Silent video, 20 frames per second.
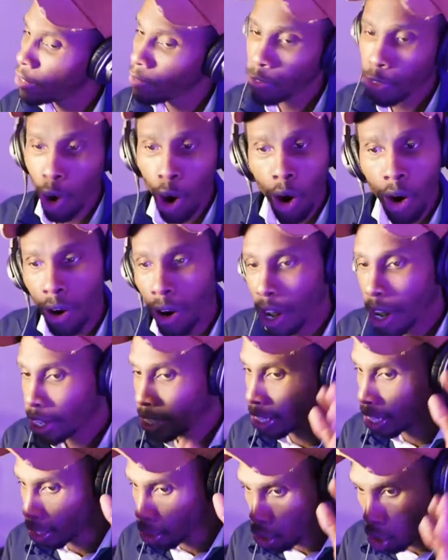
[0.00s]
Dog,
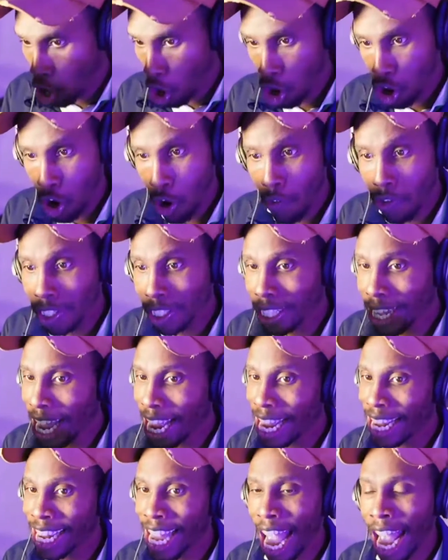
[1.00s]
the turnovers
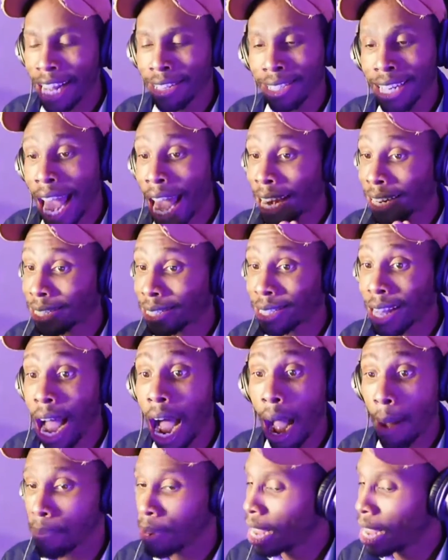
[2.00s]
late in games gotta stop.